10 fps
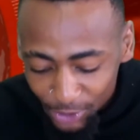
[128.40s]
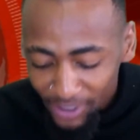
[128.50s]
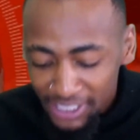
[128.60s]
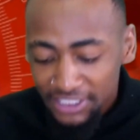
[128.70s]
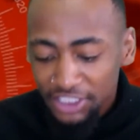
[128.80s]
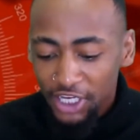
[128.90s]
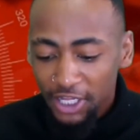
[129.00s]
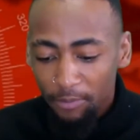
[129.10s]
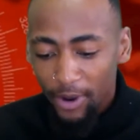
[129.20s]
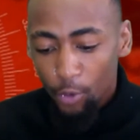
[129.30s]
one, ladies and
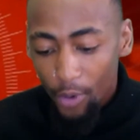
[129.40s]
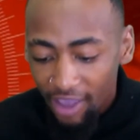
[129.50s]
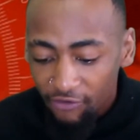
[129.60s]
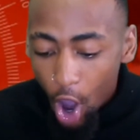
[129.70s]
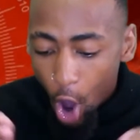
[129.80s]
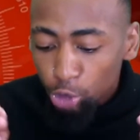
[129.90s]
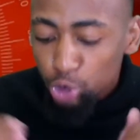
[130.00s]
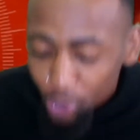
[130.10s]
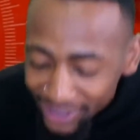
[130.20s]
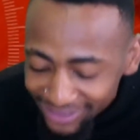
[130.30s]
gentlemen, we have
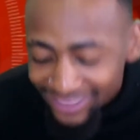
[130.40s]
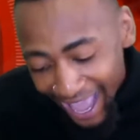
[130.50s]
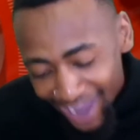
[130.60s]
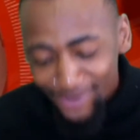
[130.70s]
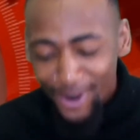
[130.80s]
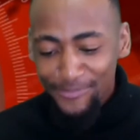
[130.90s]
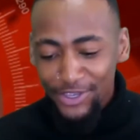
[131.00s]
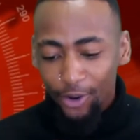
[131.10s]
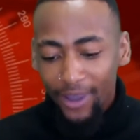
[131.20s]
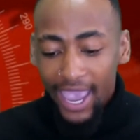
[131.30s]
Sweet Tang
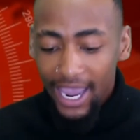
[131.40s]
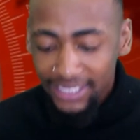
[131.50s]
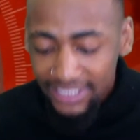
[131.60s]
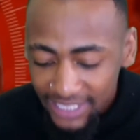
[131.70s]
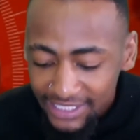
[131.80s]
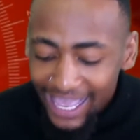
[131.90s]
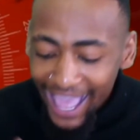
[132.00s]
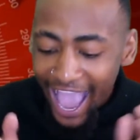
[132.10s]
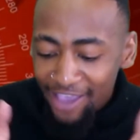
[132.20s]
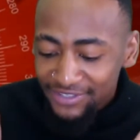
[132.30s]
Romeo and he says,
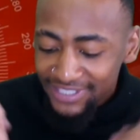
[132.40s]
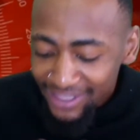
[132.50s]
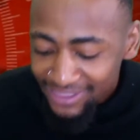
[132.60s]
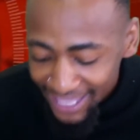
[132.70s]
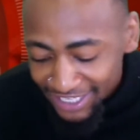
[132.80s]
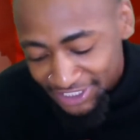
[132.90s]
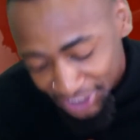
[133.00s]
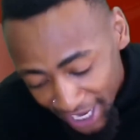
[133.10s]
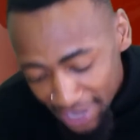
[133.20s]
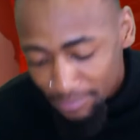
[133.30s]
I've seen things,
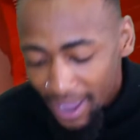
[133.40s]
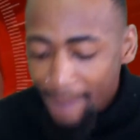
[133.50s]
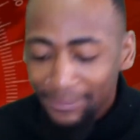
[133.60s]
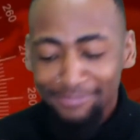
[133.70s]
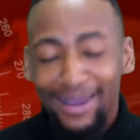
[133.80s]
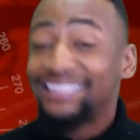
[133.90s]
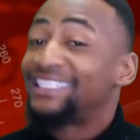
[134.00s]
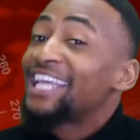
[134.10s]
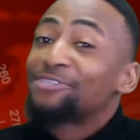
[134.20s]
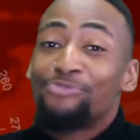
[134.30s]
shame, but my
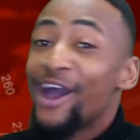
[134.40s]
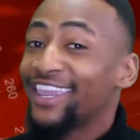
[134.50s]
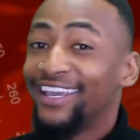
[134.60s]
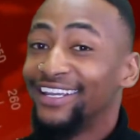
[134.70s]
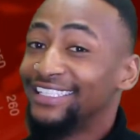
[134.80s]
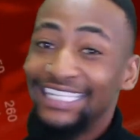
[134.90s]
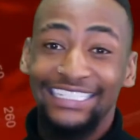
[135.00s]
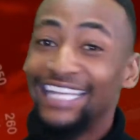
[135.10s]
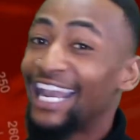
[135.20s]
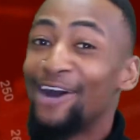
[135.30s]
text bracket
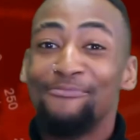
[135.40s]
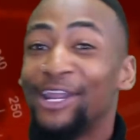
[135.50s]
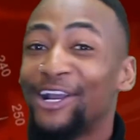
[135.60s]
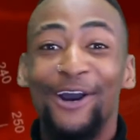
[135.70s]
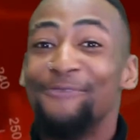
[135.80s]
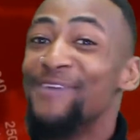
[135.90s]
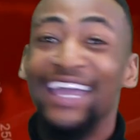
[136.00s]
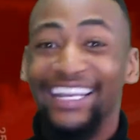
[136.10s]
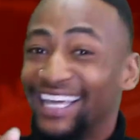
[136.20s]
doesn't allow me to comment.